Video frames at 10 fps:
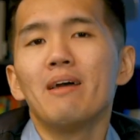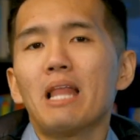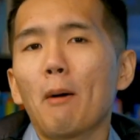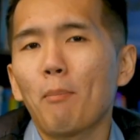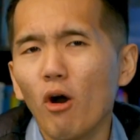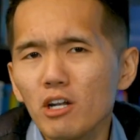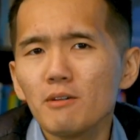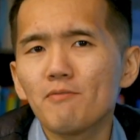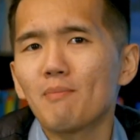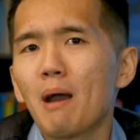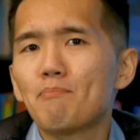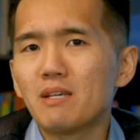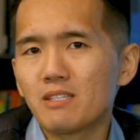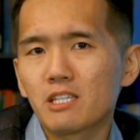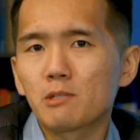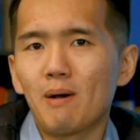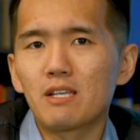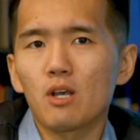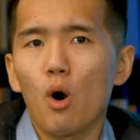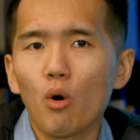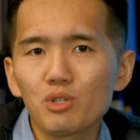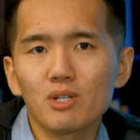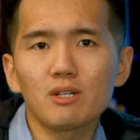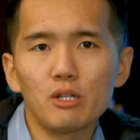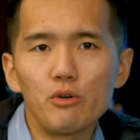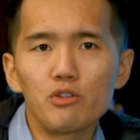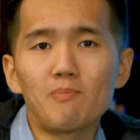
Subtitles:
Now, part of my business expense also includes